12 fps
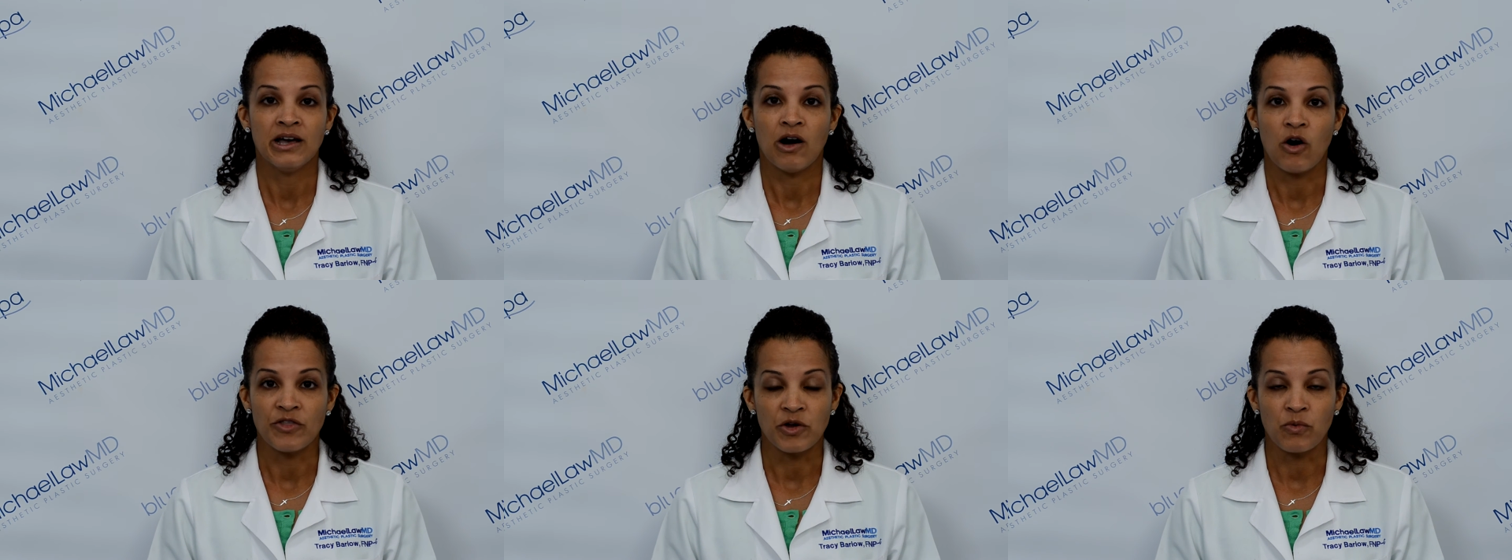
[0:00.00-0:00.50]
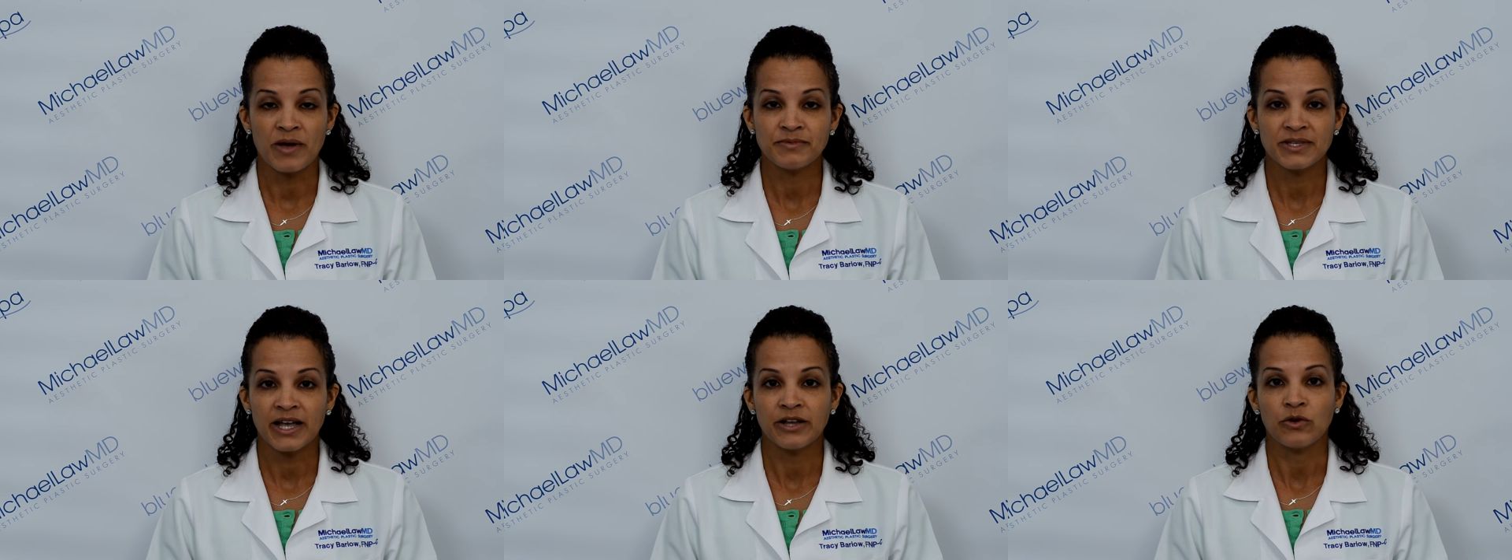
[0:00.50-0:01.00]
on their
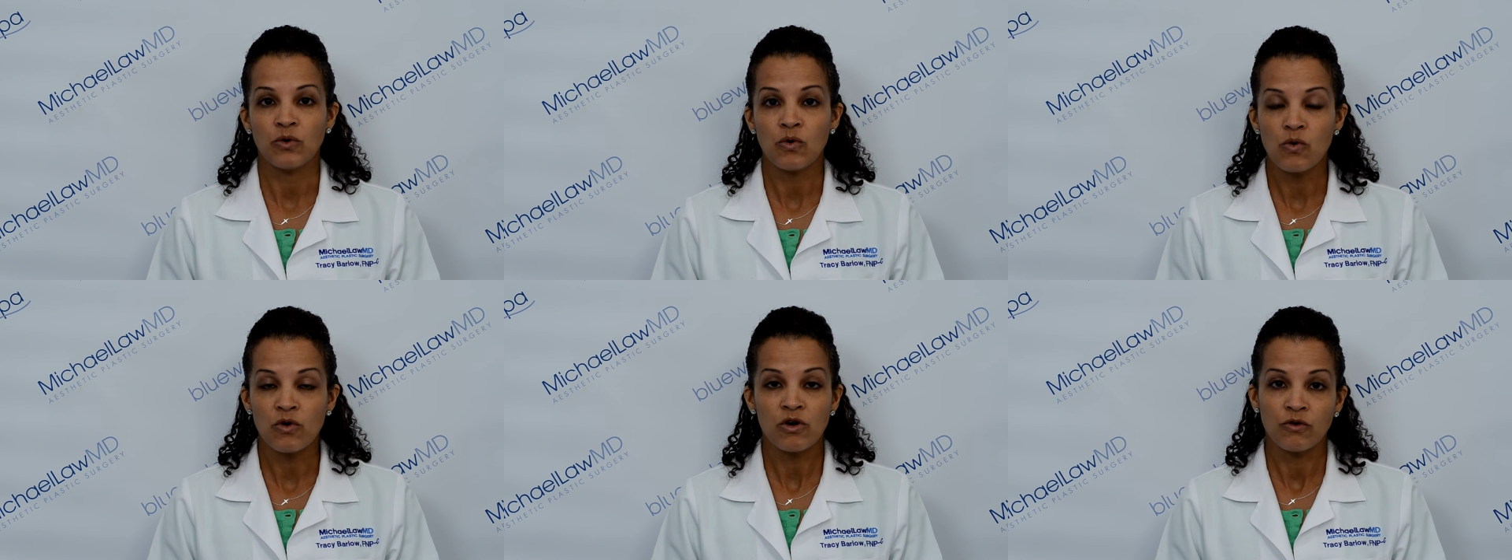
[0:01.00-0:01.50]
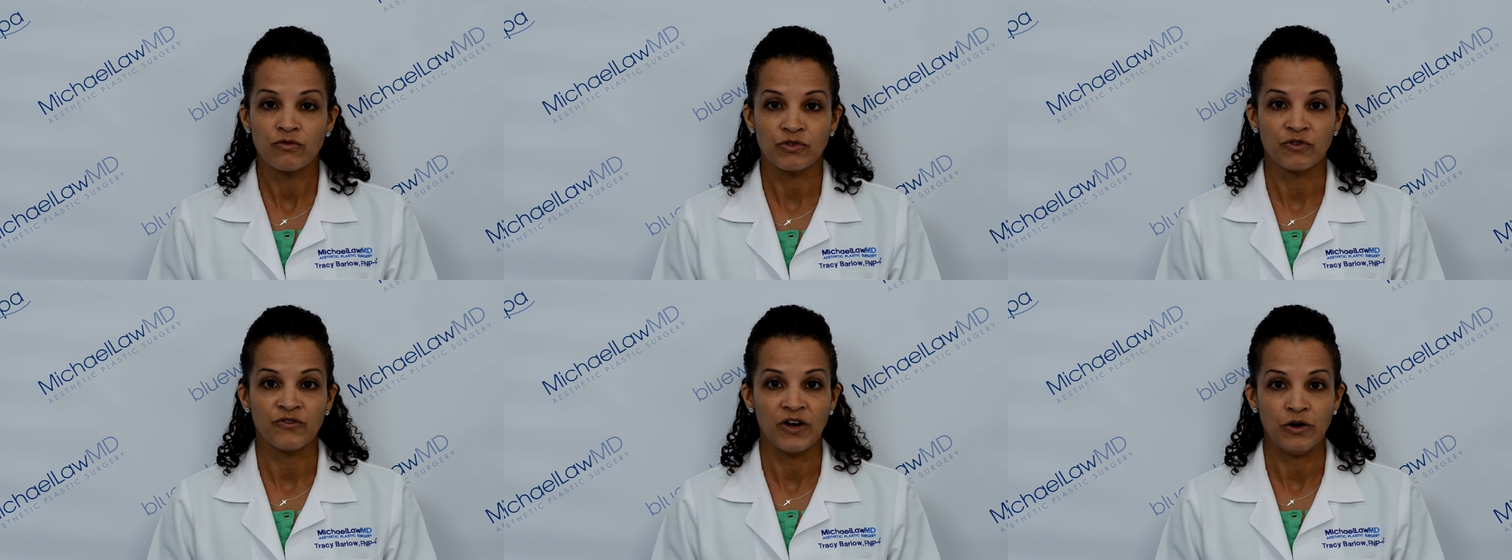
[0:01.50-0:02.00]
website or over the
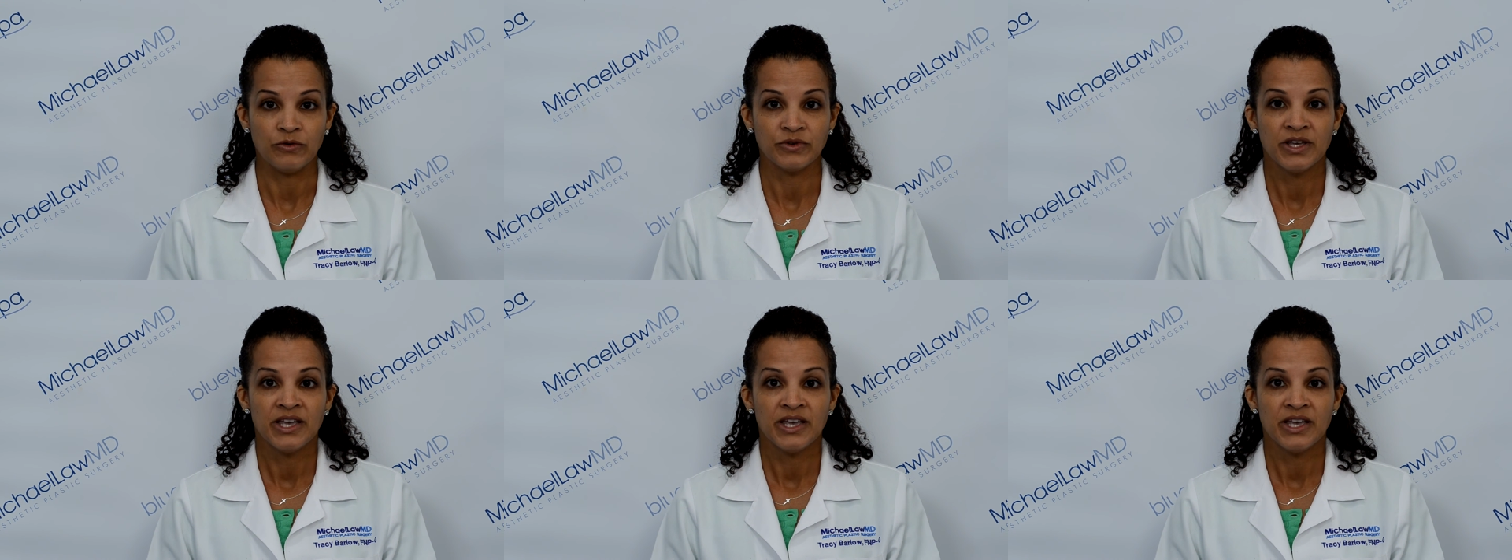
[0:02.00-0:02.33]
phone.